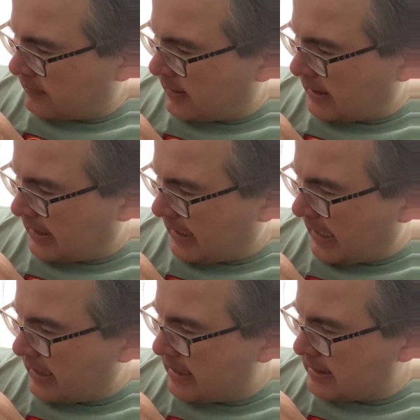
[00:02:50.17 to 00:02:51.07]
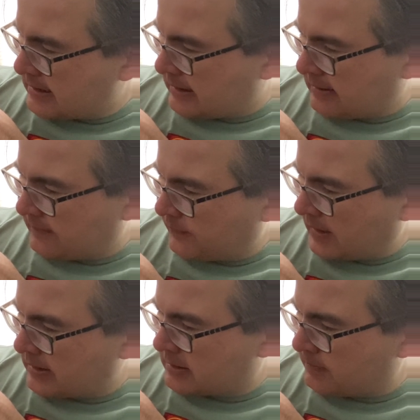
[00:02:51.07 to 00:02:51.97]
Then he had an idea.
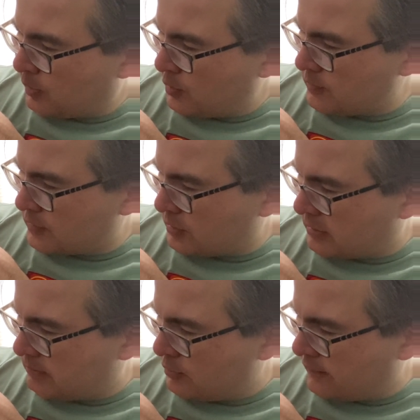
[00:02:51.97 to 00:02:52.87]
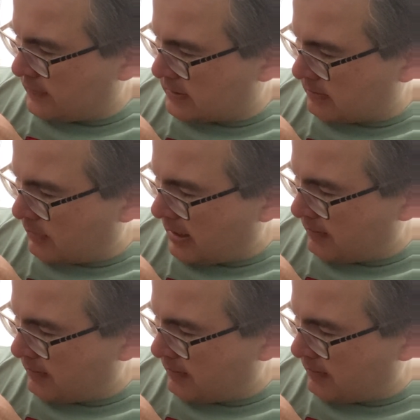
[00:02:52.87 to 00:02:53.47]
"I suppose you could move into my